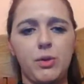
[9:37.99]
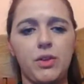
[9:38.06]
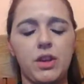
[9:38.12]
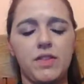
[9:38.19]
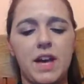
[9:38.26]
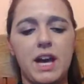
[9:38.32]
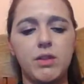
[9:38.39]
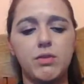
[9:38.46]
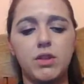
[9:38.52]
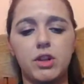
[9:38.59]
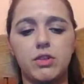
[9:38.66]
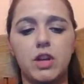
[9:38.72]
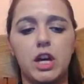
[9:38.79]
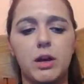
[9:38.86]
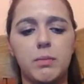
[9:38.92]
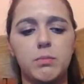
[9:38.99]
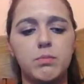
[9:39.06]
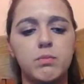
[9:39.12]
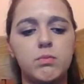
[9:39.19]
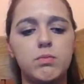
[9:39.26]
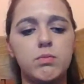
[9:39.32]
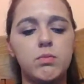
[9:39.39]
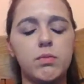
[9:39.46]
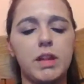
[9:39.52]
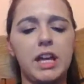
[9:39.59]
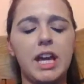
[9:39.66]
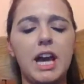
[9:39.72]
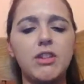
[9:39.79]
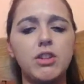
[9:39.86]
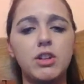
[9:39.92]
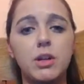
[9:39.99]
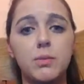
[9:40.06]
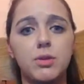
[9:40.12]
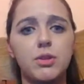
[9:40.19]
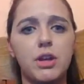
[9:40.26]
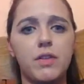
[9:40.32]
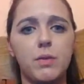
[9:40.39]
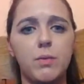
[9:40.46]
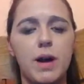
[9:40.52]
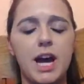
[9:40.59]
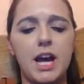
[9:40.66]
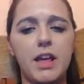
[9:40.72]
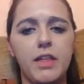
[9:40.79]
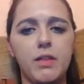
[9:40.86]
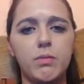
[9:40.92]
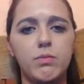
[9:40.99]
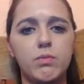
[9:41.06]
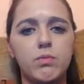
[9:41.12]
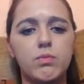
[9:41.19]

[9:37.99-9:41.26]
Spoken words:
Because I looked up the reason why.